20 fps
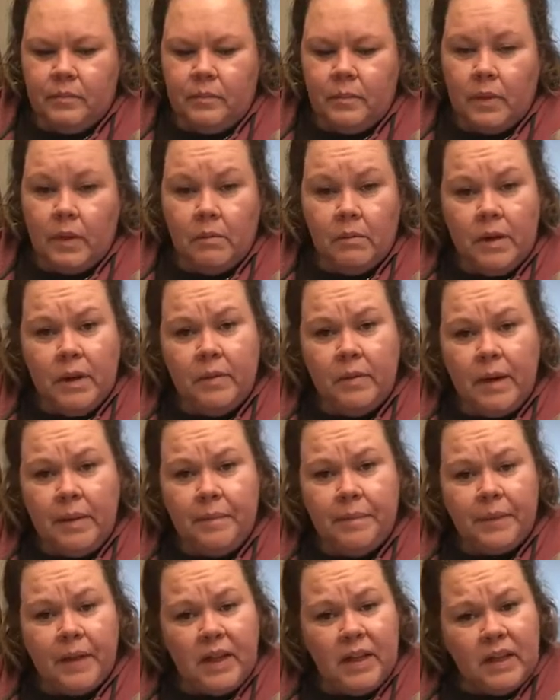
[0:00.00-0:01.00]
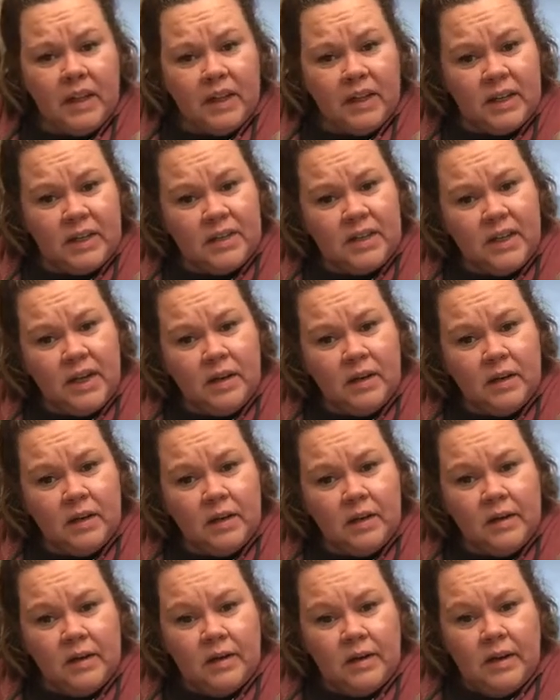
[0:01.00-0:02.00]
But anyway, I think that's it.
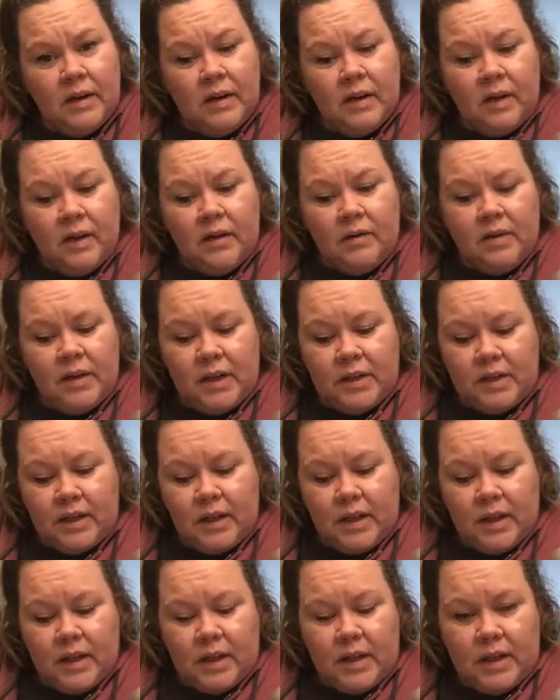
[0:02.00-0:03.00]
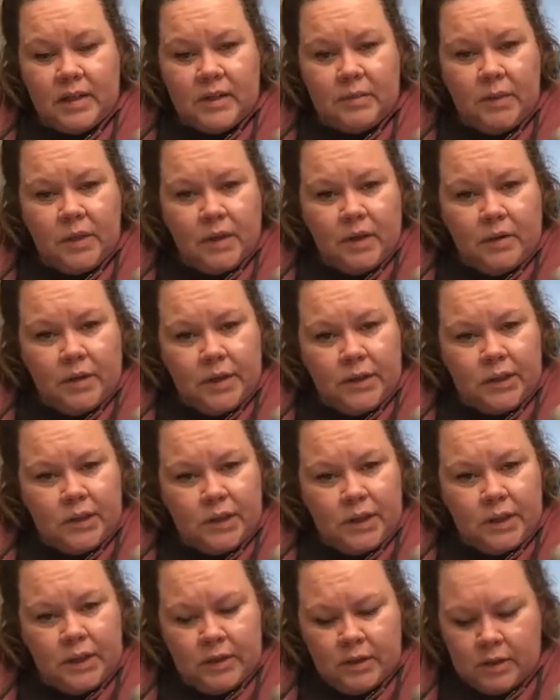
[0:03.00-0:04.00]
If you guys have any last minute
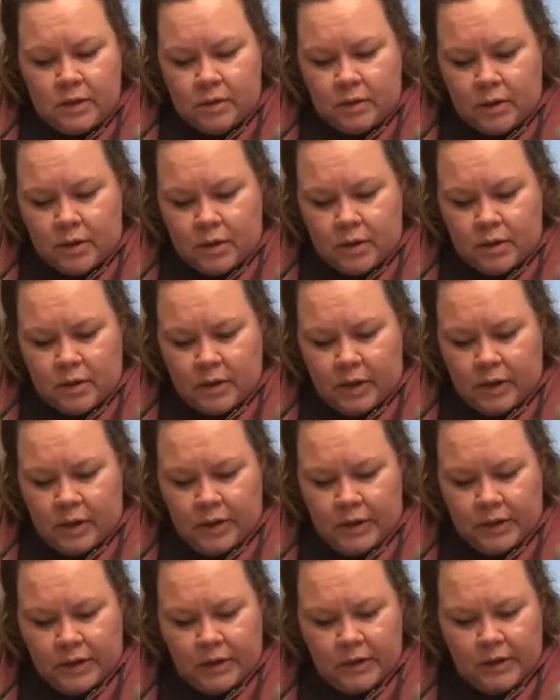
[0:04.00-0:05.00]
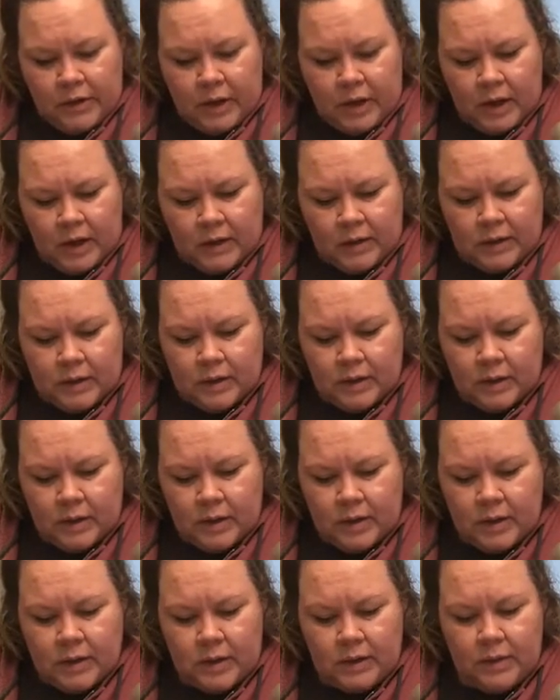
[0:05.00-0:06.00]
questions or thoughts,
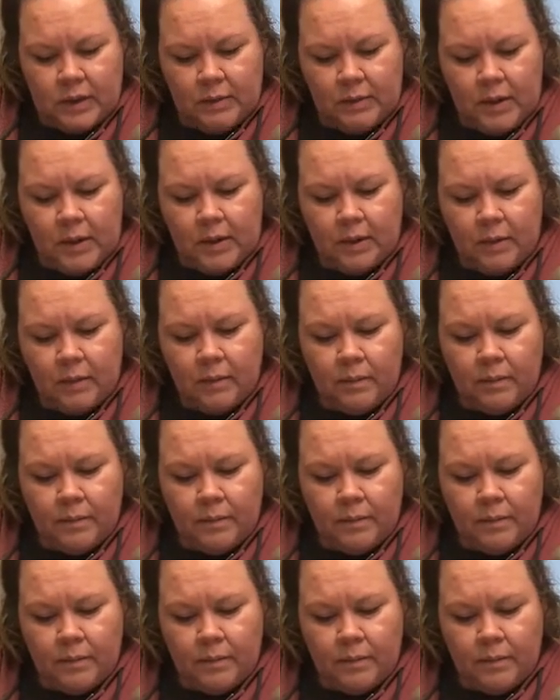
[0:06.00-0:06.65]
just let me know.